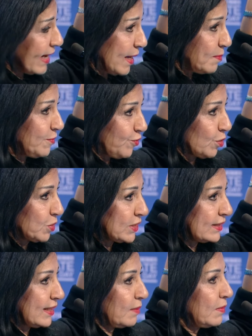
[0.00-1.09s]
M for
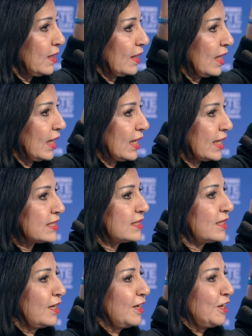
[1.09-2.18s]
Mustadam and
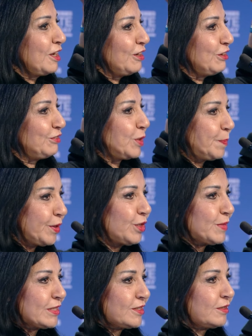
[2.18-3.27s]
the
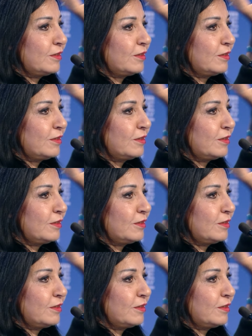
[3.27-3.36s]
pyramid